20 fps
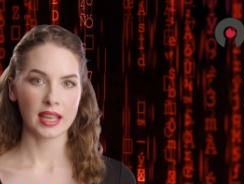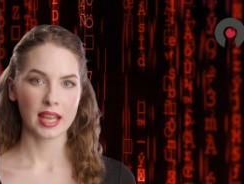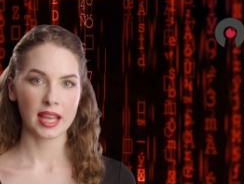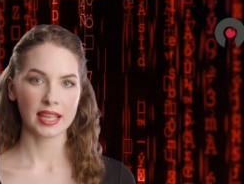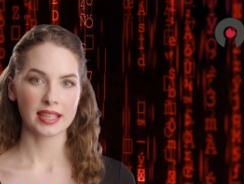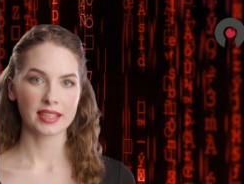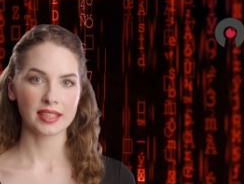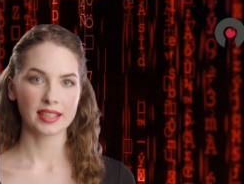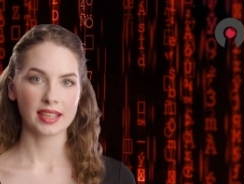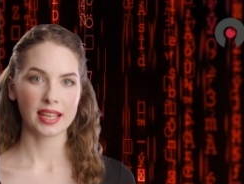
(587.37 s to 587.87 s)

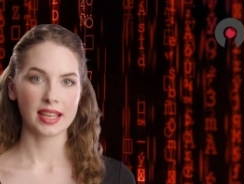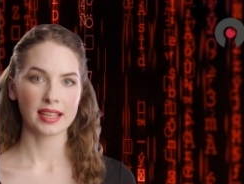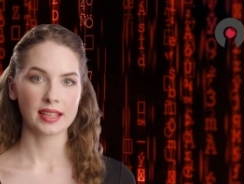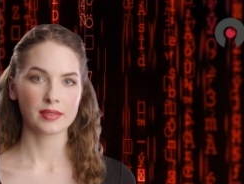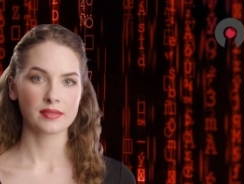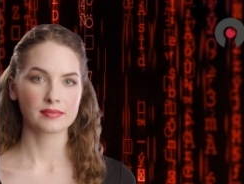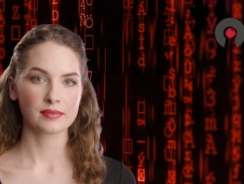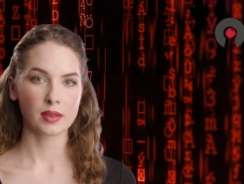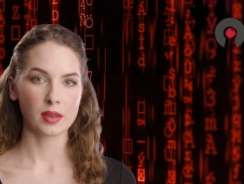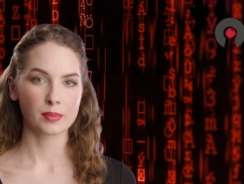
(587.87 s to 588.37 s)
and staying
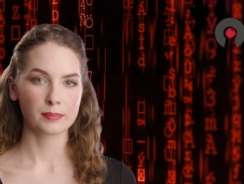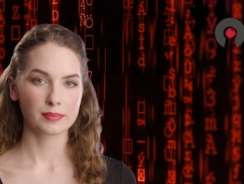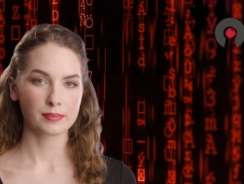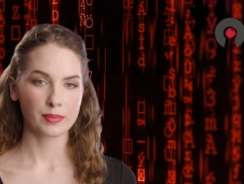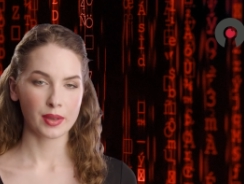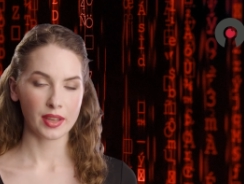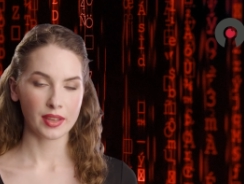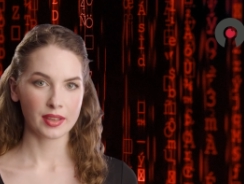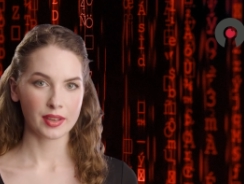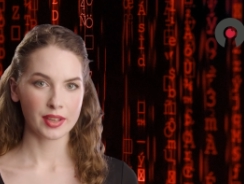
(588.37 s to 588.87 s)
informed
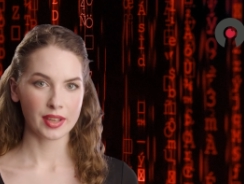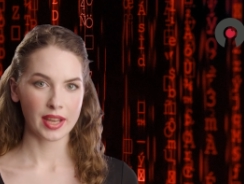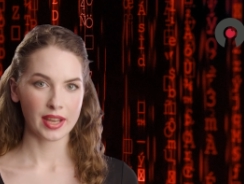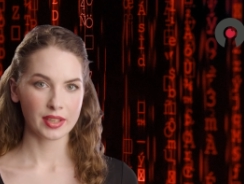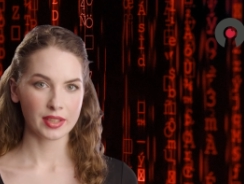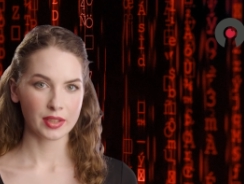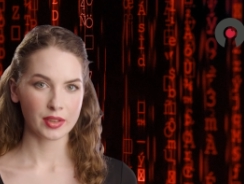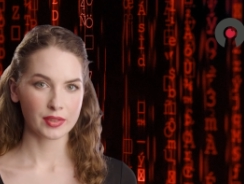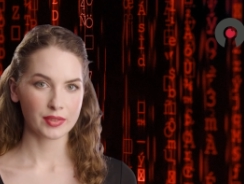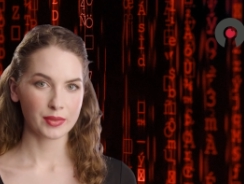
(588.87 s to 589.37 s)
about
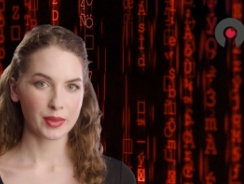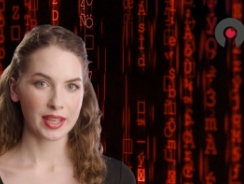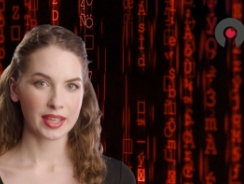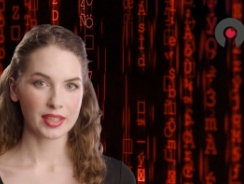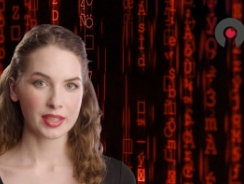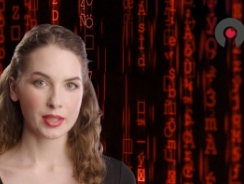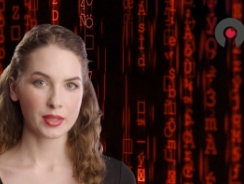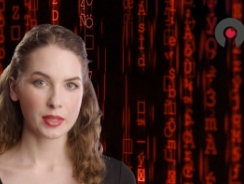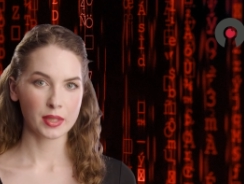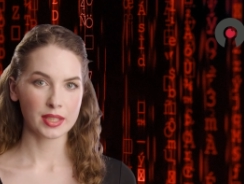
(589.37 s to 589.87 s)
emerging
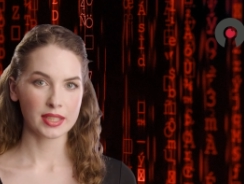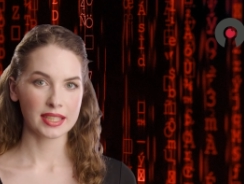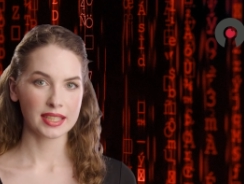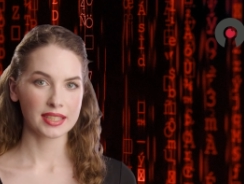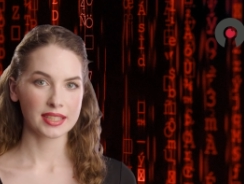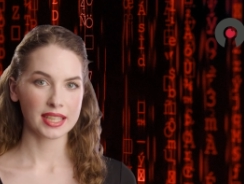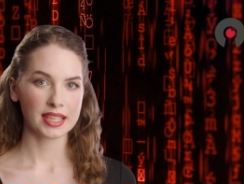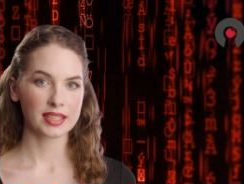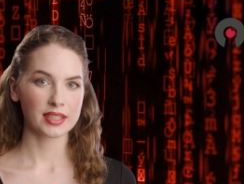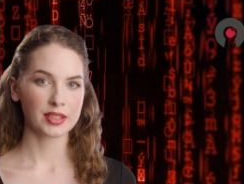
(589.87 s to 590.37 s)
threats are all
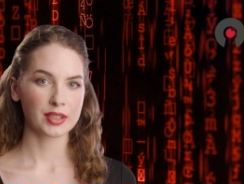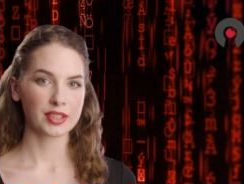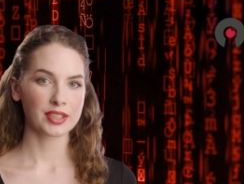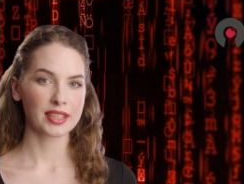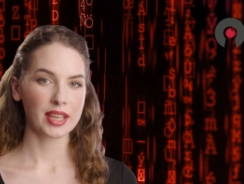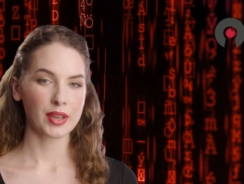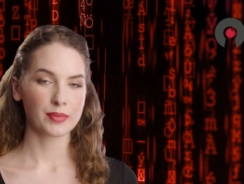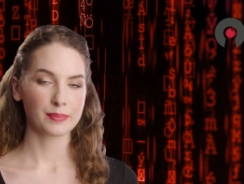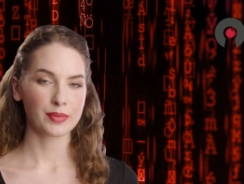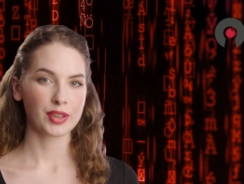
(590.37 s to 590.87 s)
essential
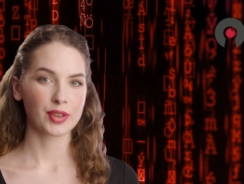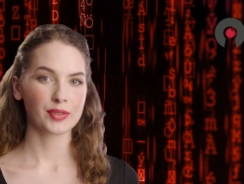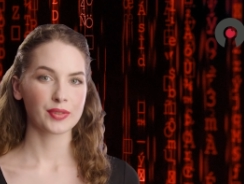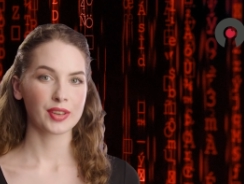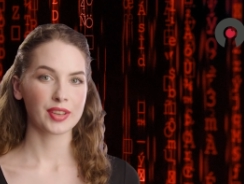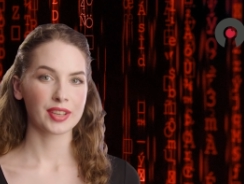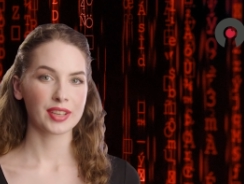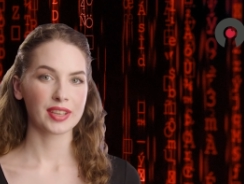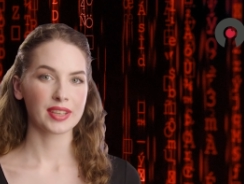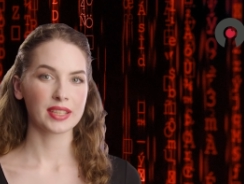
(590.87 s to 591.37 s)
steps that
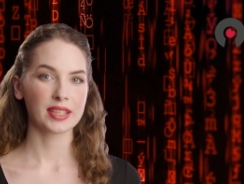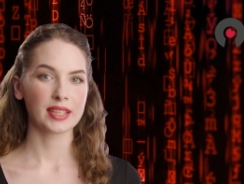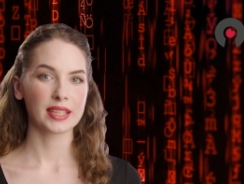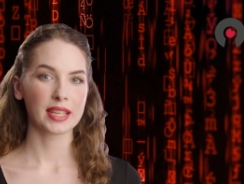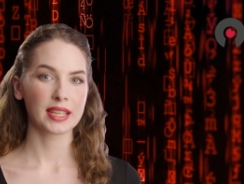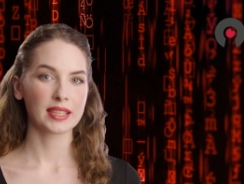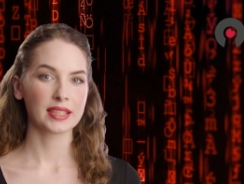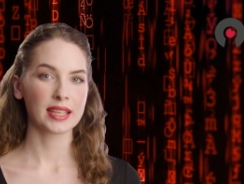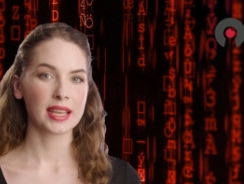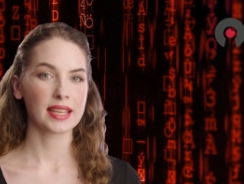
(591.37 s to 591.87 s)
businesses
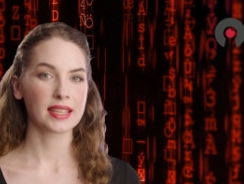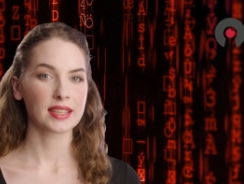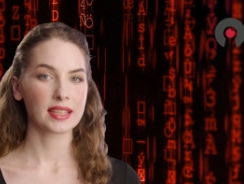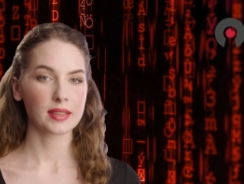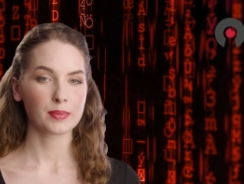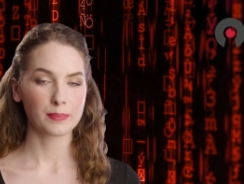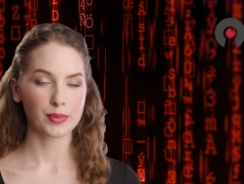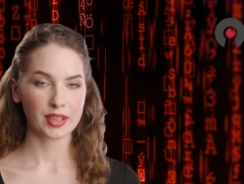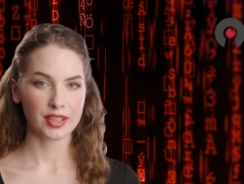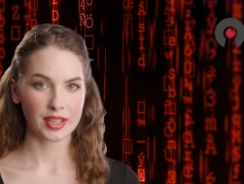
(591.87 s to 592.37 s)
can take
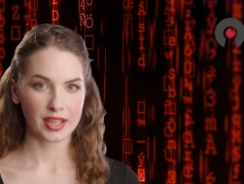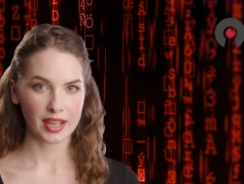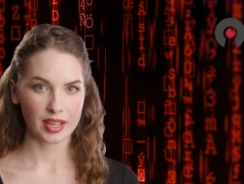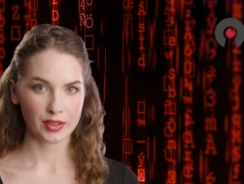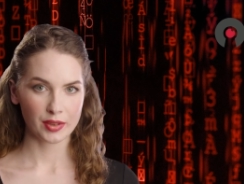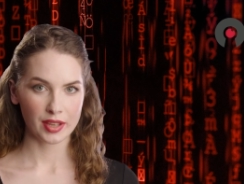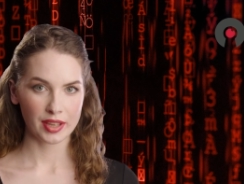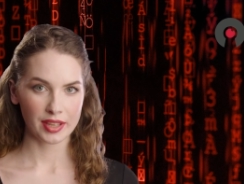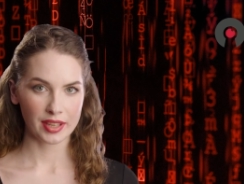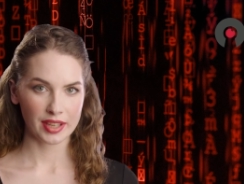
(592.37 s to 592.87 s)
to mitigate
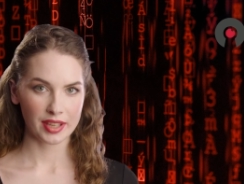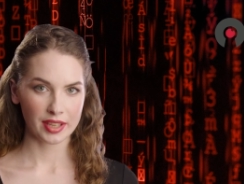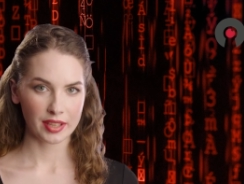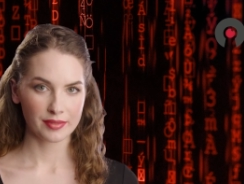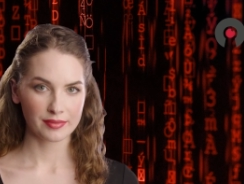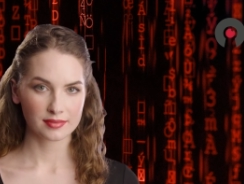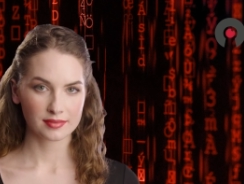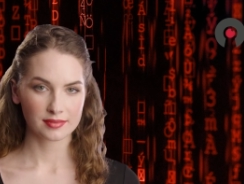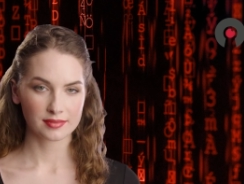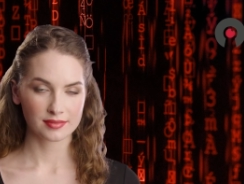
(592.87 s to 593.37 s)
risks.